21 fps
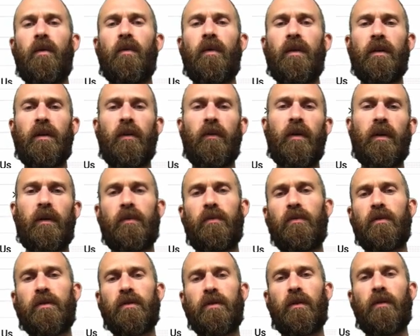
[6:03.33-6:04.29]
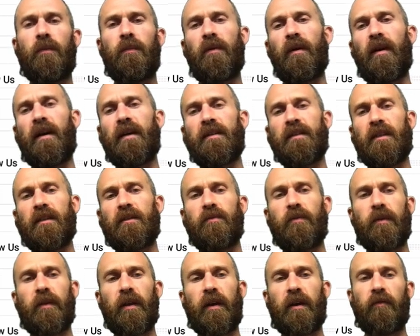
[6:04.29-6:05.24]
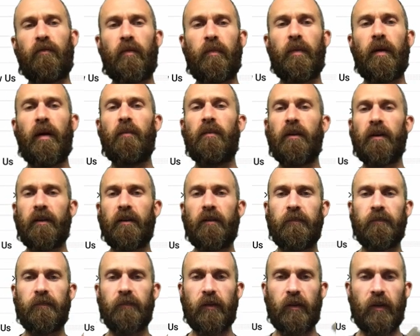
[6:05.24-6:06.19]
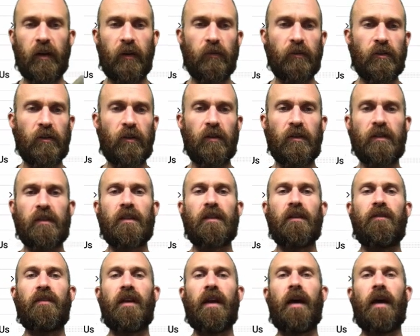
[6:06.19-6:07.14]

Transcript: with going through this whole process with like Republic, okay, which calls itself the